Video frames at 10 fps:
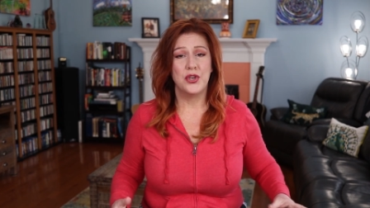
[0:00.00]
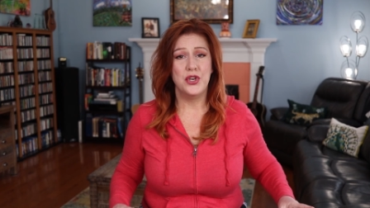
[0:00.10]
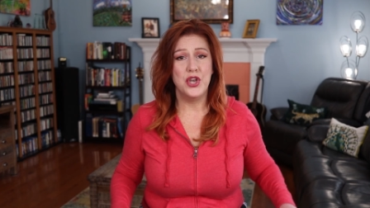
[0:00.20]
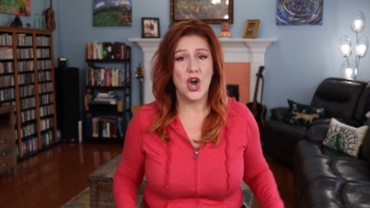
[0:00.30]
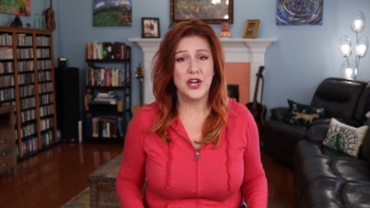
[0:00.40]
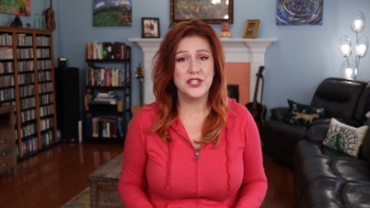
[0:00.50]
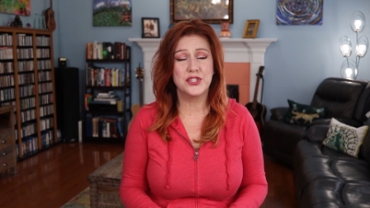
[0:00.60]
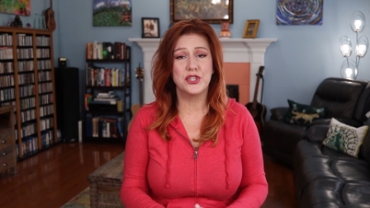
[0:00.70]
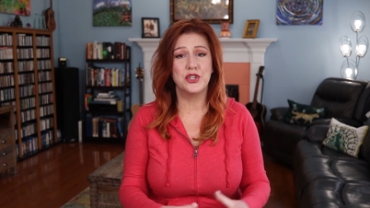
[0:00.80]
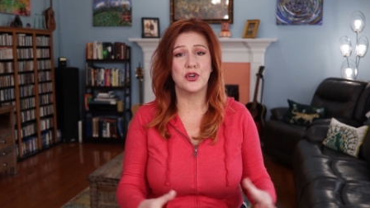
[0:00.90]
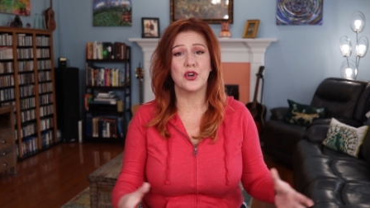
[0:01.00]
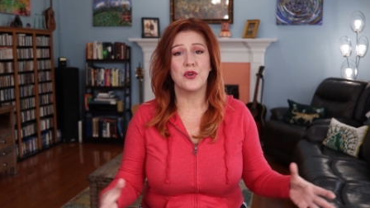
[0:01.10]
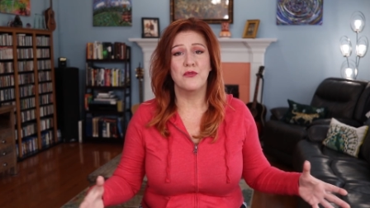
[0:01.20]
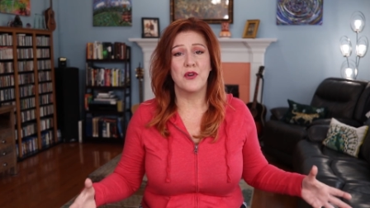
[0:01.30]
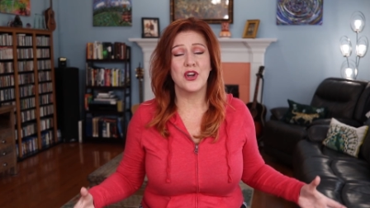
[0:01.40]
not into
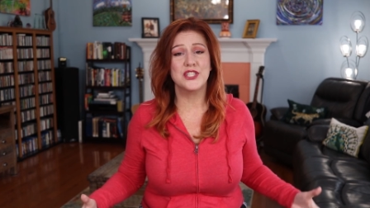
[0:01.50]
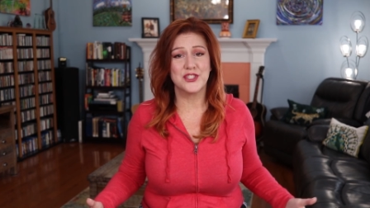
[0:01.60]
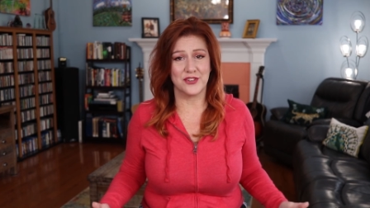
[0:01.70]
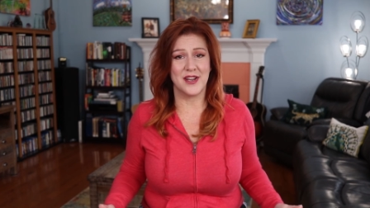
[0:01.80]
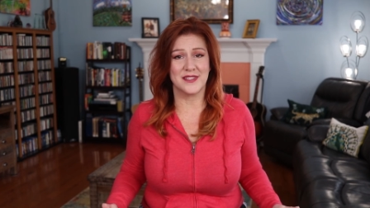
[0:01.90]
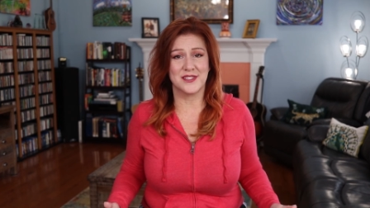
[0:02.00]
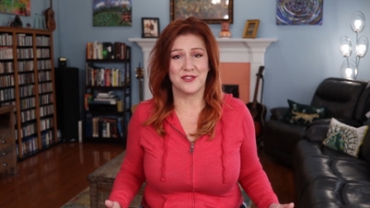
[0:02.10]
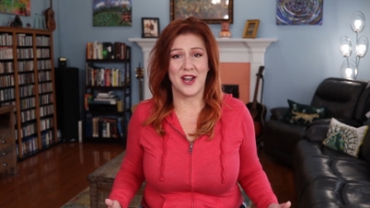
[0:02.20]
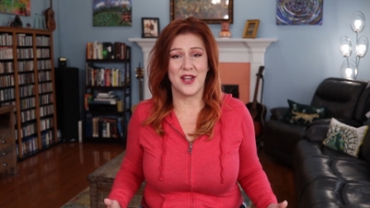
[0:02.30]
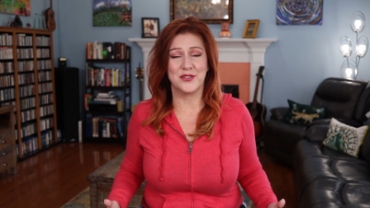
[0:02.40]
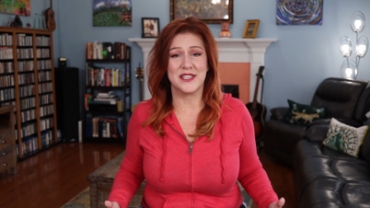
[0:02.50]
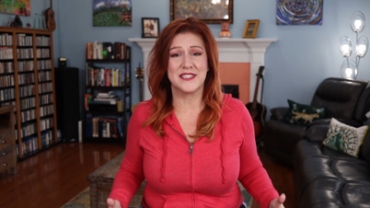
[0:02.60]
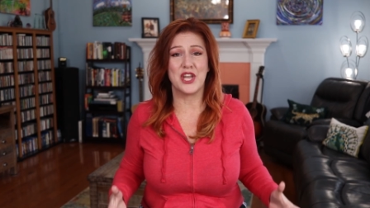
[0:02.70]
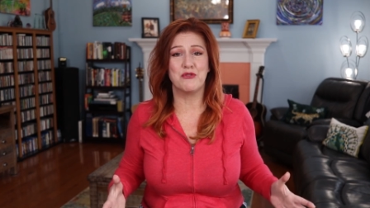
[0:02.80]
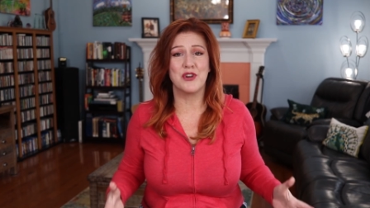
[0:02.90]
your very direct surroundings,
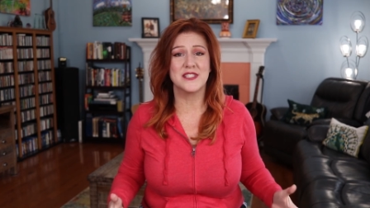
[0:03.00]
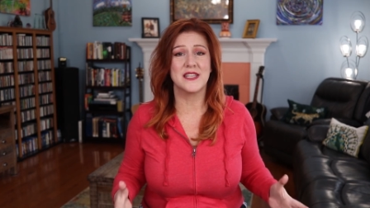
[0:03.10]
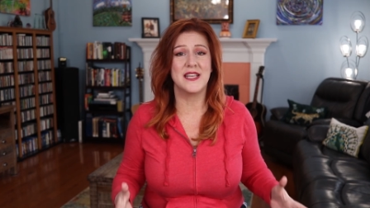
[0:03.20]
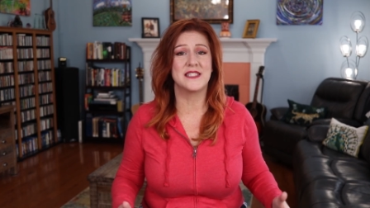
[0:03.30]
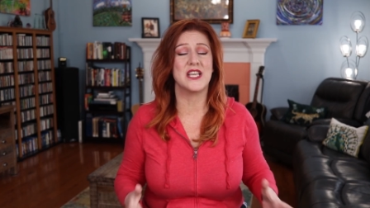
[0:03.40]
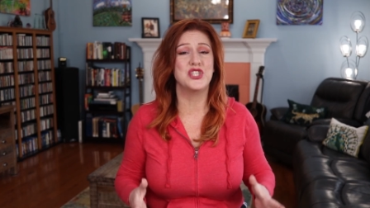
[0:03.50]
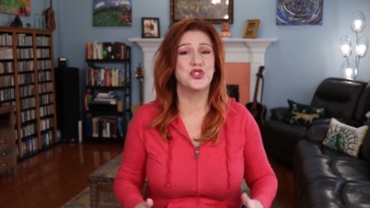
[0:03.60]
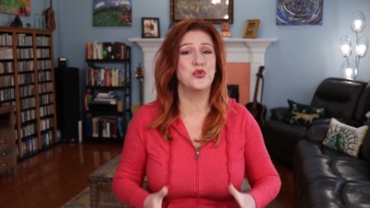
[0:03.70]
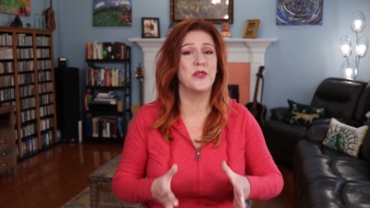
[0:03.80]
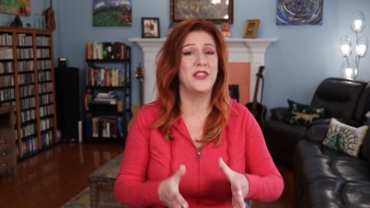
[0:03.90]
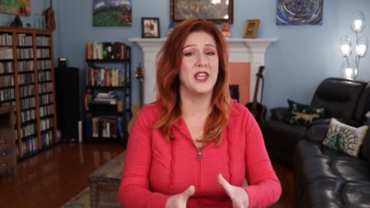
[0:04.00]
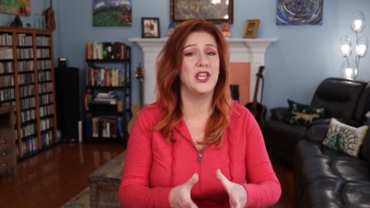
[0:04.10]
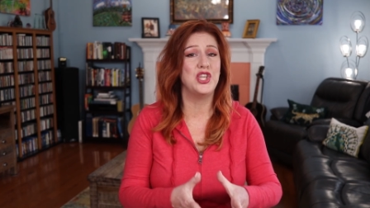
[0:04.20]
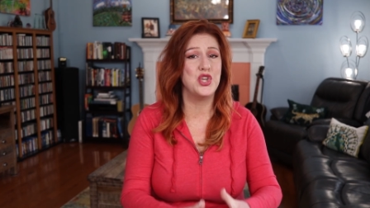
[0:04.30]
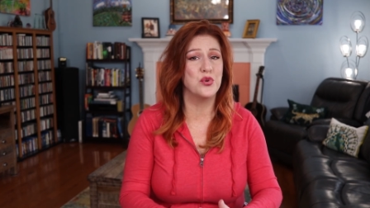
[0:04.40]
it resonates into the
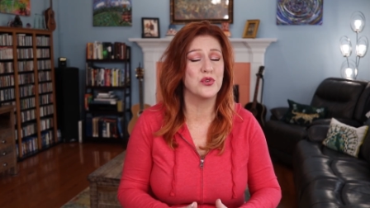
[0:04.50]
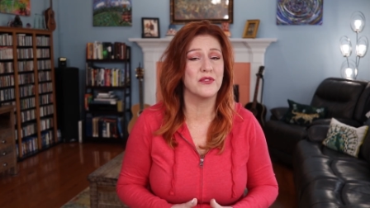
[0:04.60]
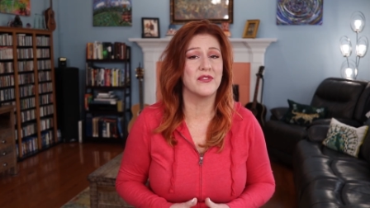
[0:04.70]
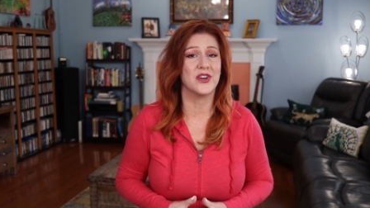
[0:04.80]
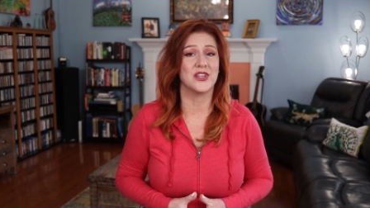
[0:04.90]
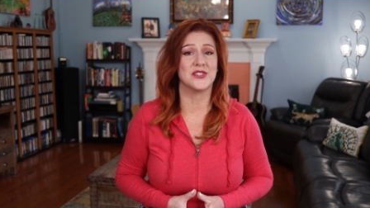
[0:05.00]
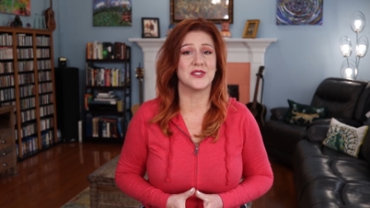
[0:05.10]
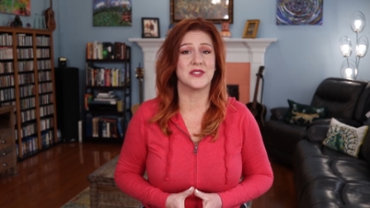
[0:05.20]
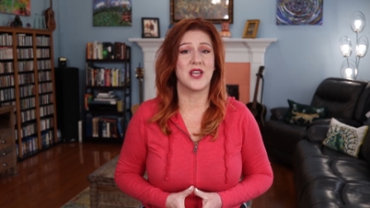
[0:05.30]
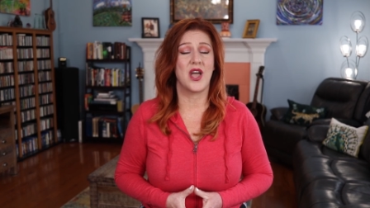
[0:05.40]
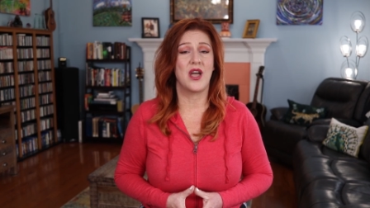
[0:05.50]
universe.